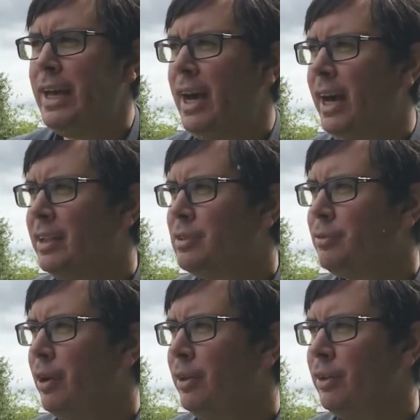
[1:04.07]
to
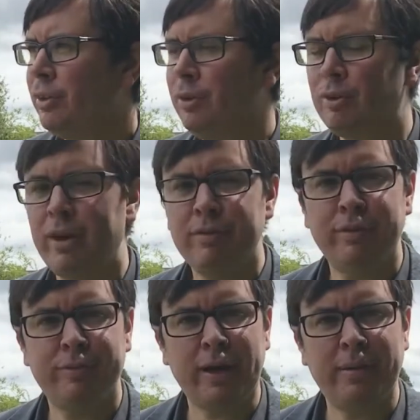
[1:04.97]
find the grave of
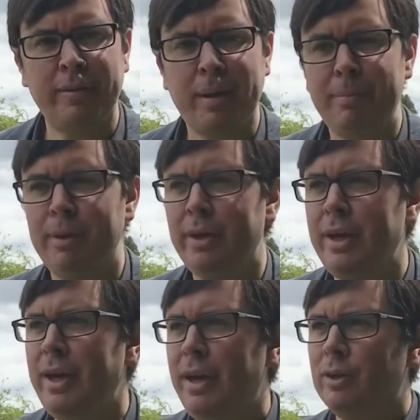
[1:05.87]
a family member
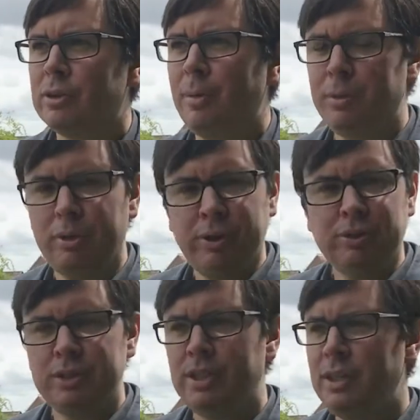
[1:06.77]
or someone you're
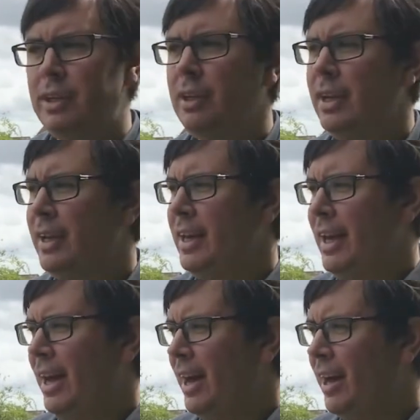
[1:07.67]
interested in.
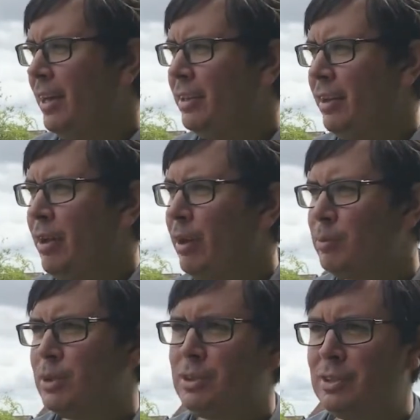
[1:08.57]
They've
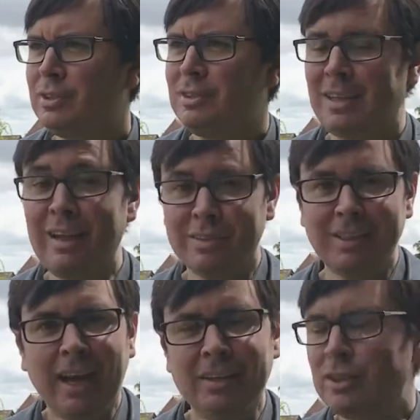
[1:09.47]
helped us down to
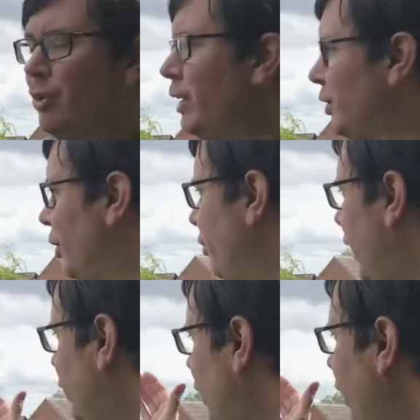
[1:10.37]
that degree, so we've
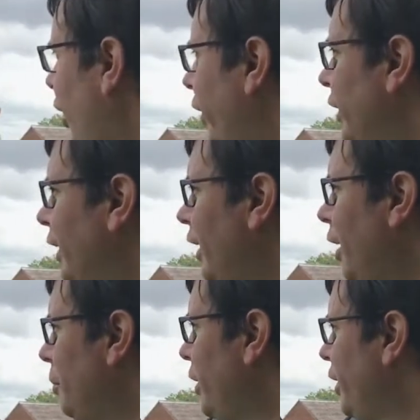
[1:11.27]
actually lined it
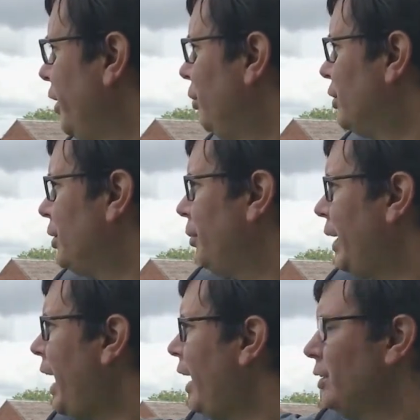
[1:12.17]
up with some of the
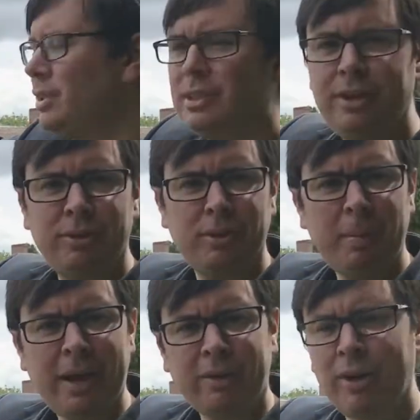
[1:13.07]
houses here in the
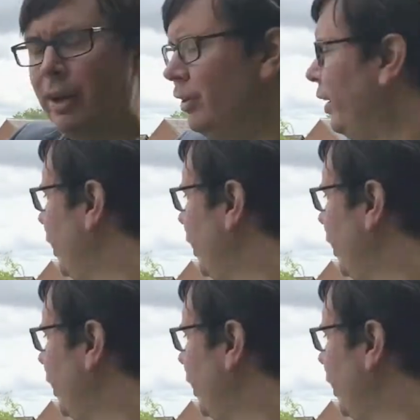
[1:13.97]
background.